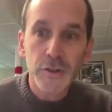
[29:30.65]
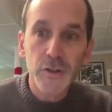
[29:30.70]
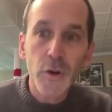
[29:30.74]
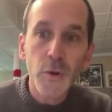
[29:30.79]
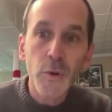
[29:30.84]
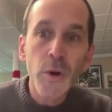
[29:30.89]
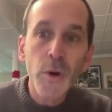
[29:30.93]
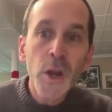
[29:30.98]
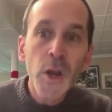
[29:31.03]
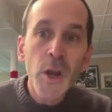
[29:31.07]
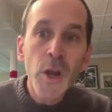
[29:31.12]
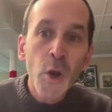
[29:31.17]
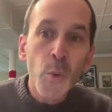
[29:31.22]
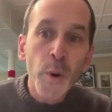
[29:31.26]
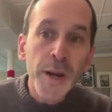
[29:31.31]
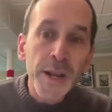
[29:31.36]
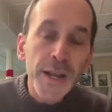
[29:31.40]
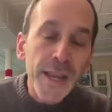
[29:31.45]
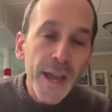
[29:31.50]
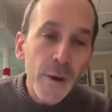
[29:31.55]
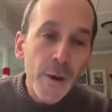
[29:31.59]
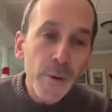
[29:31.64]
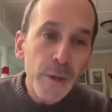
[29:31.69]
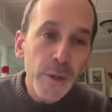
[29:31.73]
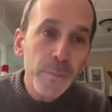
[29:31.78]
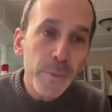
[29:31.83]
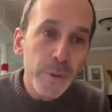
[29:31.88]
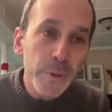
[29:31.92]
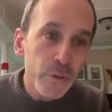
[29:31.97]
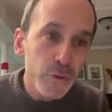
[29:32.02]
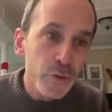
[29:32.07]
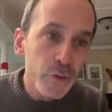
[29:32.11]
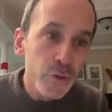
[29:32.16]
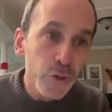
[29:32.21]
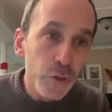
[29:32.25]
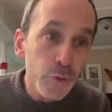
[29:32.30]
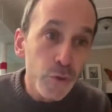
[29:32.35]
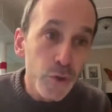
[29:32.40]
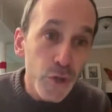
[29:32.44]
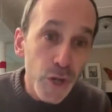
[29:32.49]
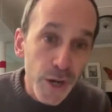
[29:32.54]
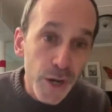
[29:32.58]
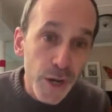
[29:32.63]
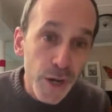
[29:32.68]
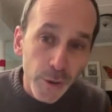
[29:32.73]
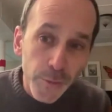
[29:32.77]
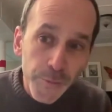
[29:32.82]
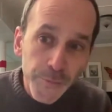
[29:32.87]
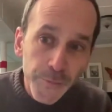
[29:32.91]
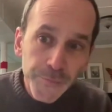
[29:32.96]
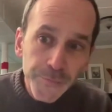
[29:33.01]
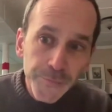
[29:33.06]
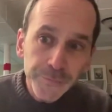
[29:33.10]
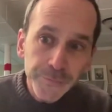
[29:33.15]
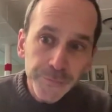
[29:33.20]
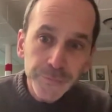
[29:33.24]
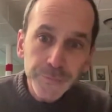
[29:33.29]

So when a county builds a new jail